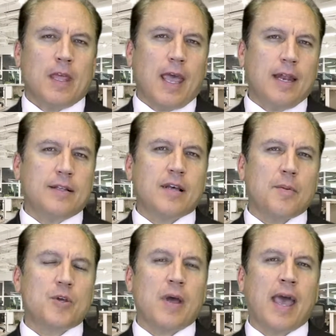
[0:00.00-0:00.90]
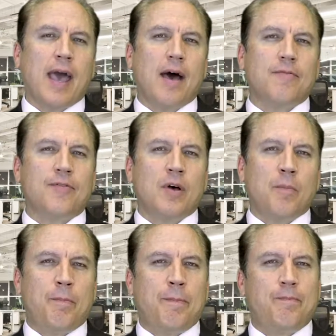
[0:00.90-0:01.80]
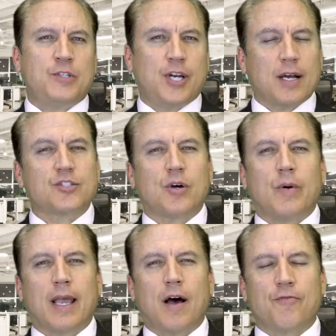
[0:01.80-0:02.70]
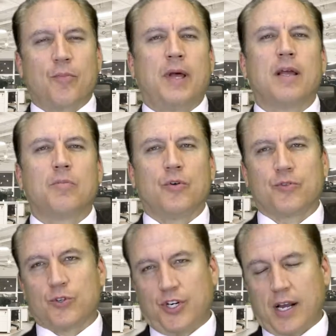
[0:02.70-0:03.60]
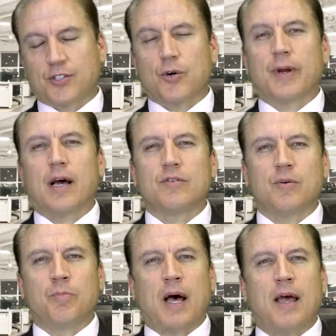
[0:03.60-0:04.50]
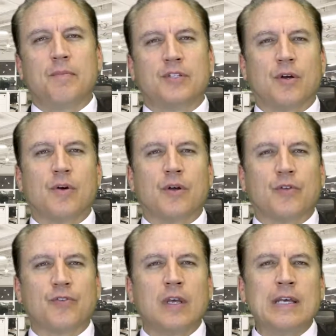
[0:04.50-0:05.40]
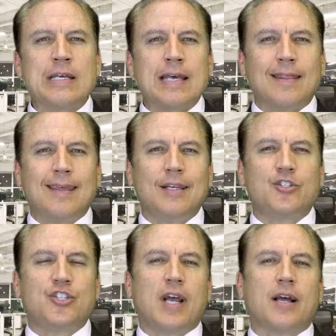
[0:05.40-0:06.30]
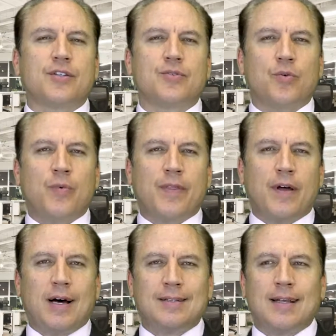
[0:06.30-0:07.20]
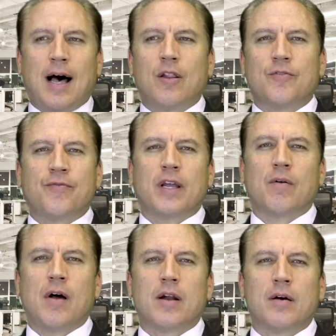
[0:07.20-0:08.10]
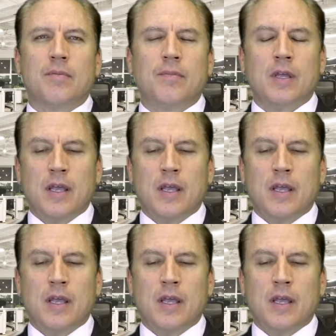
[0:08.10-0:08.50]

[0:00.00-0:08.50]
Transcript: Anytime you have checks going out for payables or checks going out to buy materials, these checks with a dollar figure on them